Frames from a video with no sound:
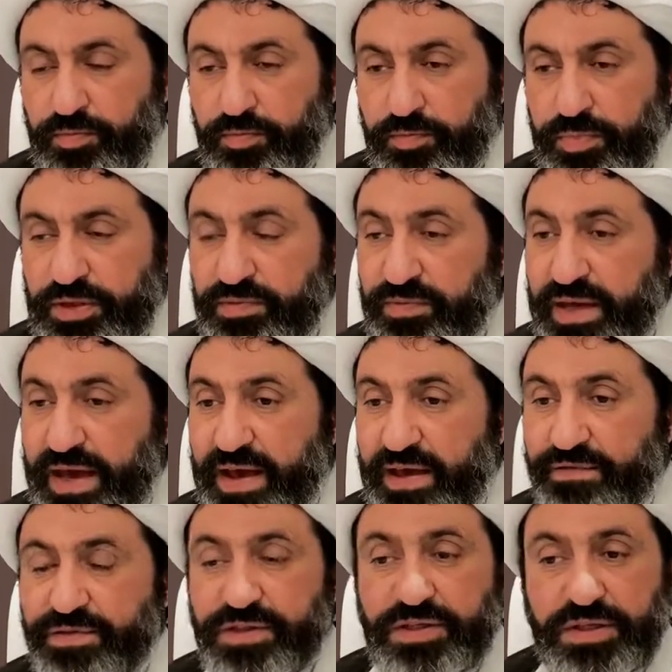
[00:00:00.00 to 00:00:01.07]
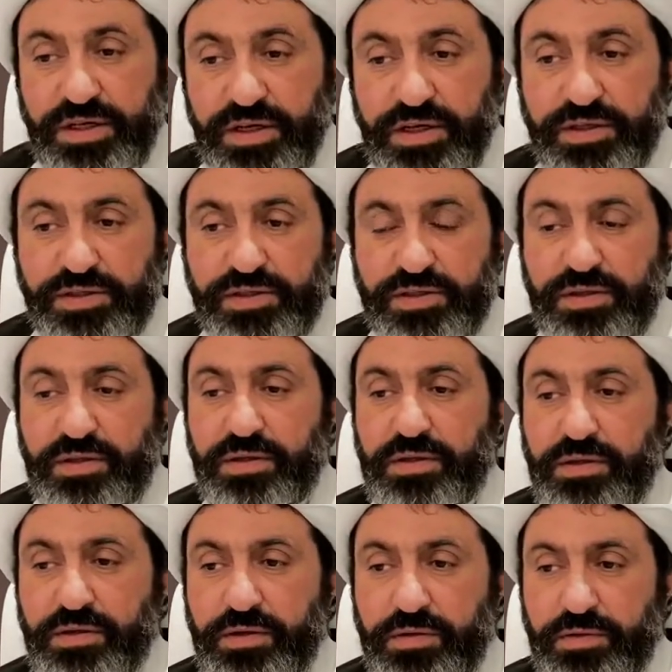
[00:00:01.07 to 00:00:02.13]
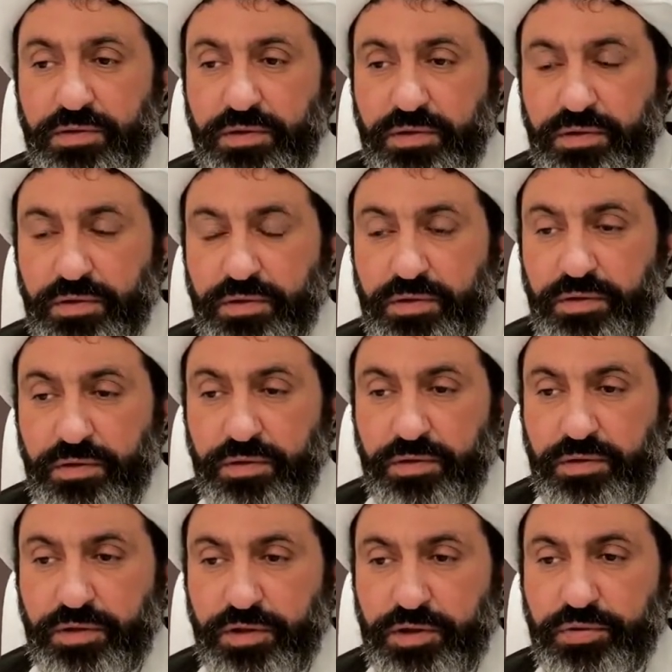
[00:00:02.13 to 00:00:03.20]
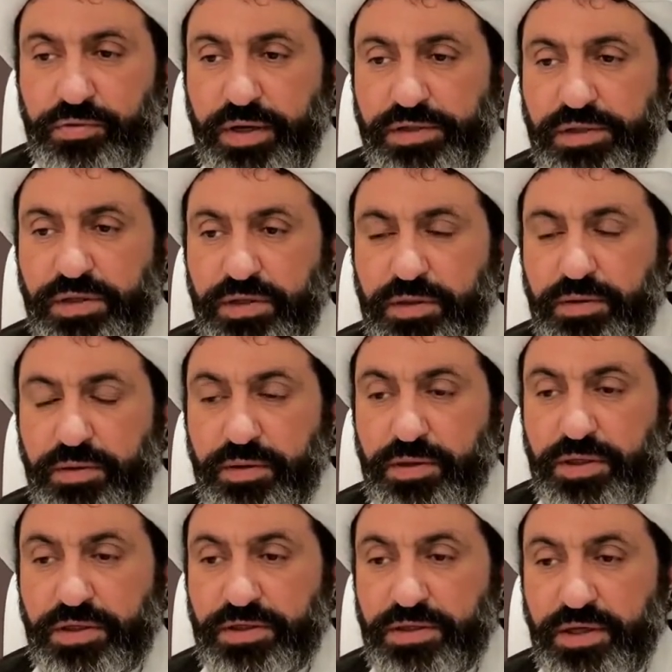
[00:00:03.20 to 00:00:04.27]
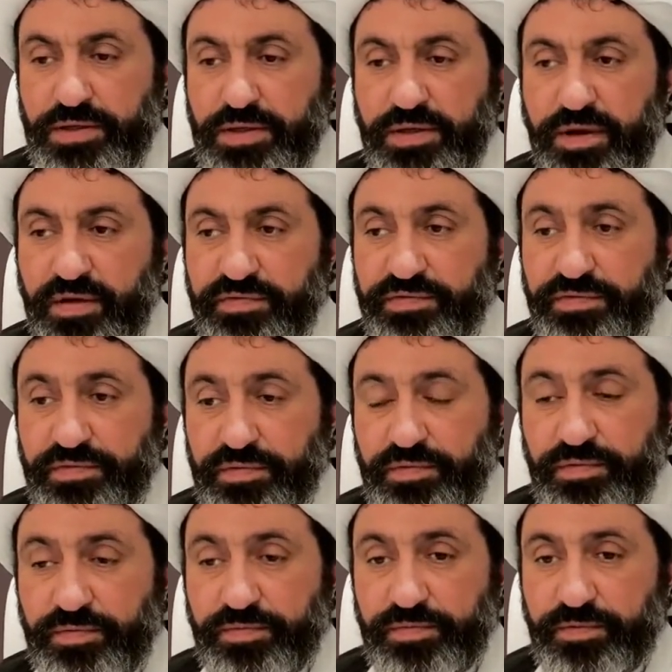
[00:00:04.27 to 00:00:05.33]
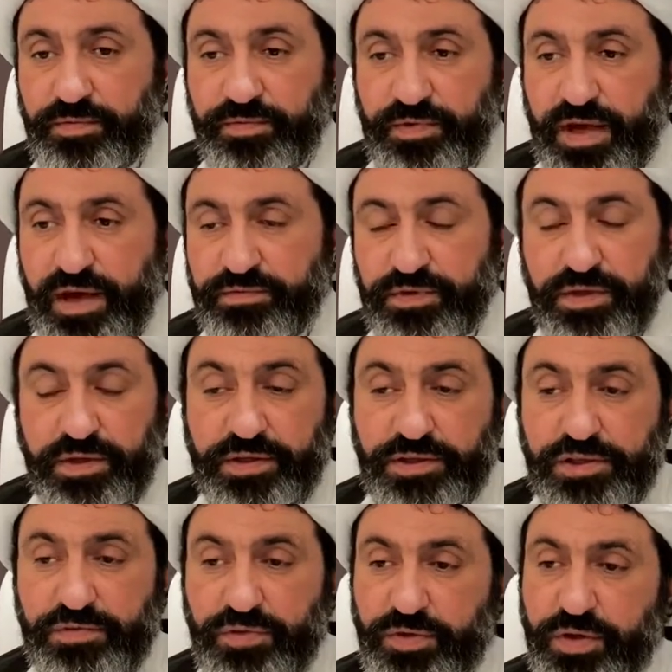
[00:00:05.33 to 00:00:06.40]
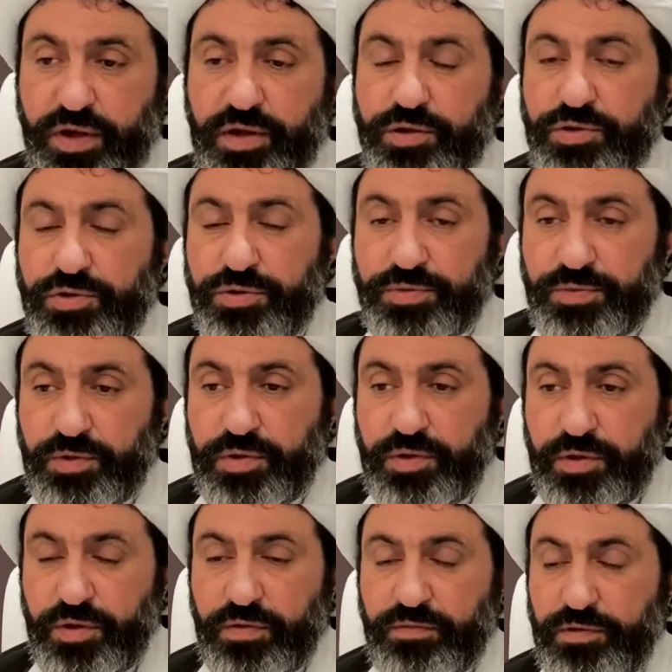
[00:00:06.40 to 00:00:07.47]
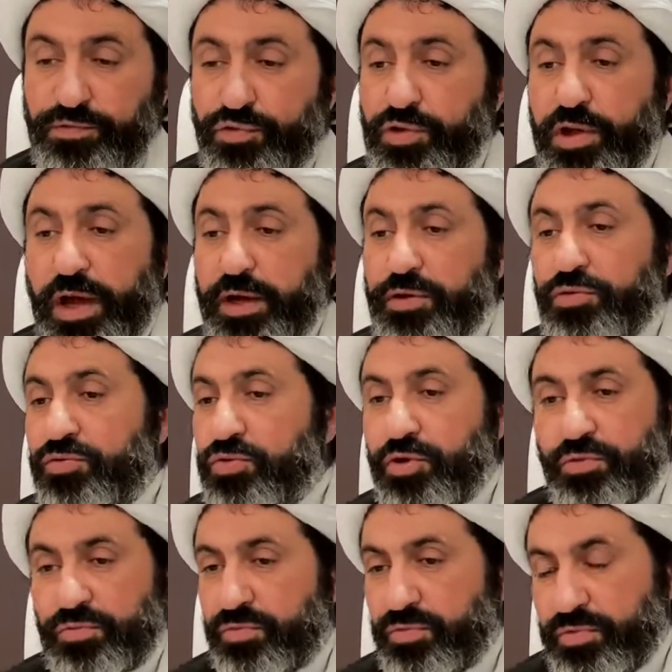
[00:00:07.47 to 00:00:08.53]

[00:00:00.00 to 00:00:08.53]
but we have thirst. Curiosity is not enough. We have thirst for knowledge. We would like to know.